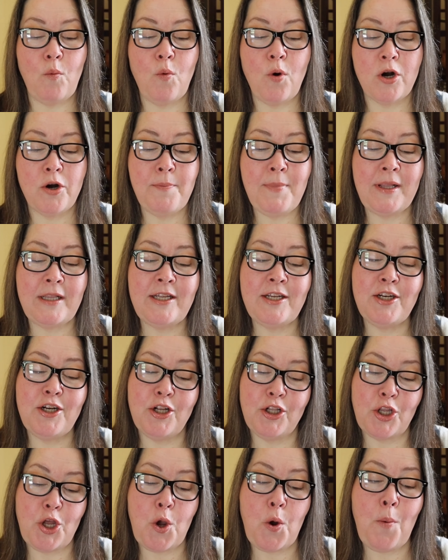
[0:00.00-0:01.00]
Watermelon
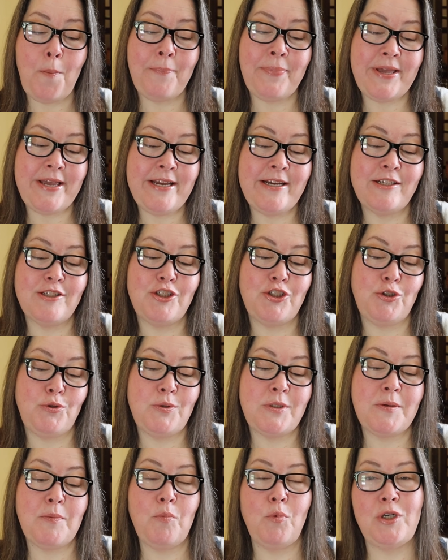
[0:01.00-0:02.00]
Glow Pink
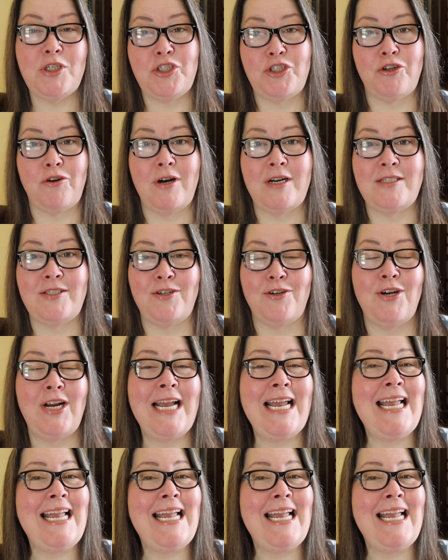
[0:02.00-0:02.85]
Juice Moisturizer.